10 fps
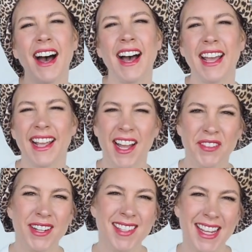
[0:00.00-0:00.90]
Hi,
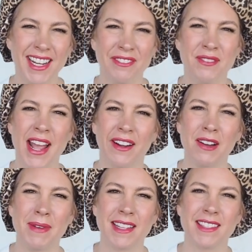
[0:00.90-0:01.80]
I'm Christina from
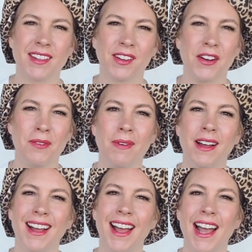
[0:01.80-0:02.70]
hairromance.com
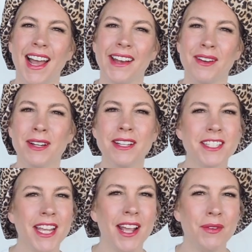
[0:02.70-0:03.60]
and I want to
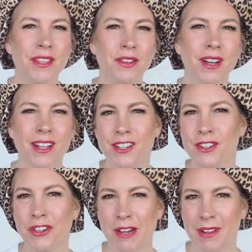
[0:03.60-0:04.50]
share with you a
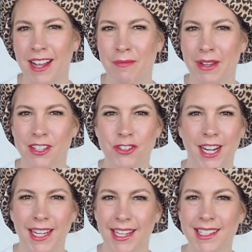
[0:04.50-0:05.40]
new treatment I've been
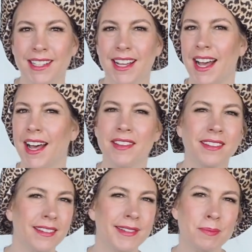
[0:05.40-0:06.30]
trialing.
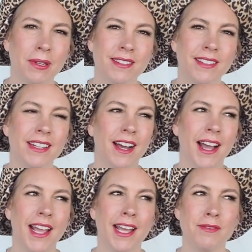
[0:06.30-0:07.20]
This isn't sponsored.
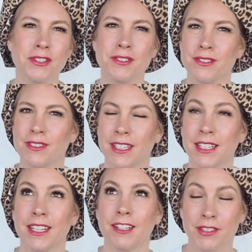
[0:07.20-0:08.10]
I
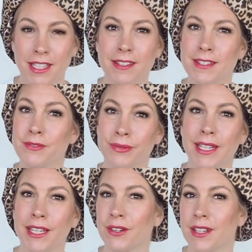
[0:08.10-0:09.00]
think this is
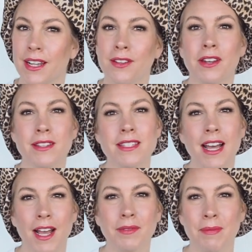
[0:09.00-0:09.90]
really good. A lot of the
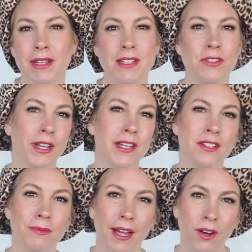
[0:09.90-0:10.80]
times I've been talking
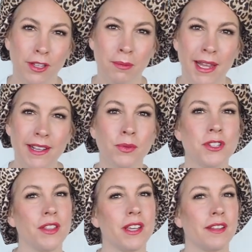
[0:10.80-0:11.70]
to you about Olaplex,
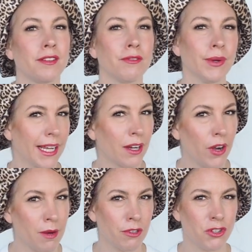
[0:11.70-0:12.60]
which I think is a really
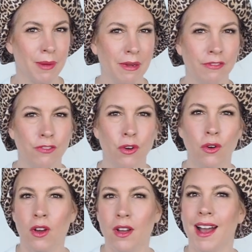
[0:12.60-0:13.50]
incredible treatment
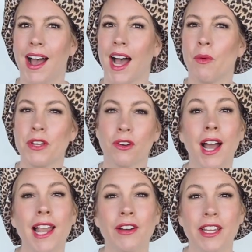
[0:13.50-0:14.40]
for when you're
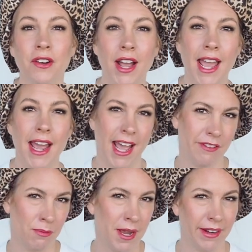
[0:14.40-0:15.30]
colouring your hair
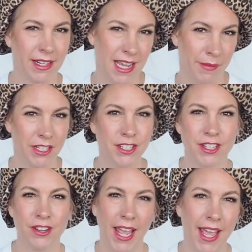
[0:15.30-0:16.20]
and repairing damage
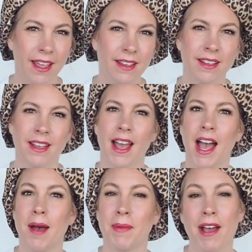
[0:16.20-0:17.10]
to your hair.
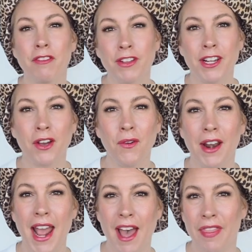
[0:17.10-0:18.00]
I have a video
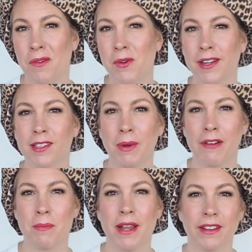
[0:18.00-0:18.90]
on how that works
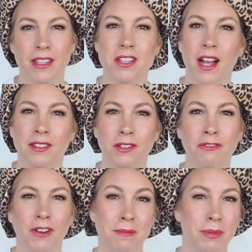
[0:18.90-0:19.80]
by repairing the
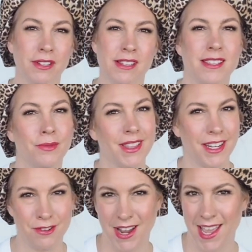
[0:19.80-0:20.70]
disulfide bonds
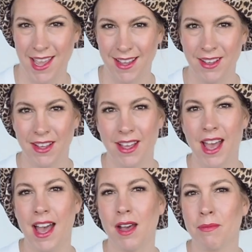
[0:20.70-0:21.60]
within your hair.
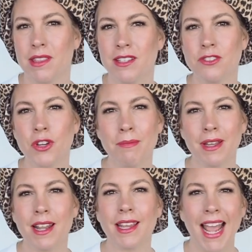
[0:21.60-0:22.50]
But this
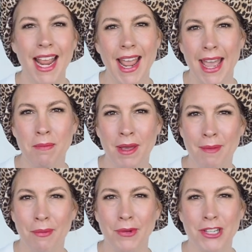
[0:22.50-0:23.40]
treatment,
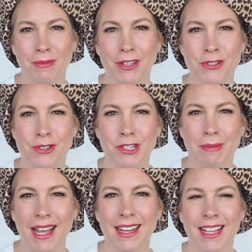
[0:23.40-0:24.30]
K-HairPep, which I'm going to talk to you
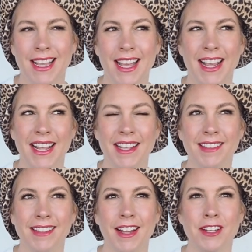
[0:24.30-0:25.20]
about,
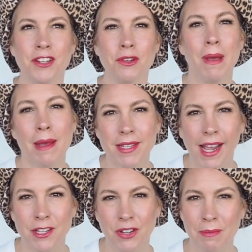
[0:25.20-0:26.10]
is a new
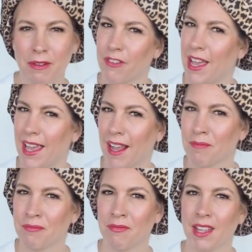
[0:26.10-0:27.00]
peptide treatment for
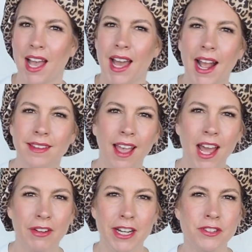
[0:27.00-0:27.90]
hair. It has
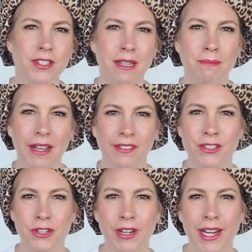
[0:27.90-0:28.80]
kind of an interesting
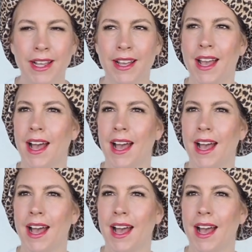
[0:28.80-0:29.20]
backstory.